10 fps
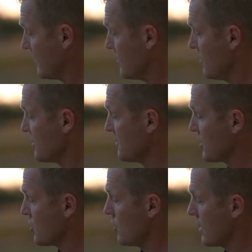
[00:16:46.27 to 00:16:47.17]
have to do is
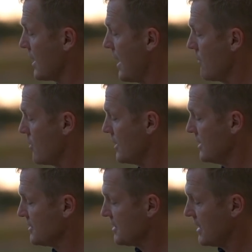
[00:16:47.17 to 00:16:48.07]
make sure your camera
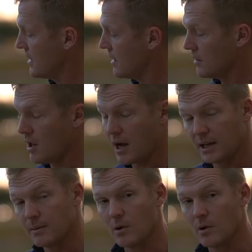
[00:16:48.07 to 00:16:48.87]
is in locking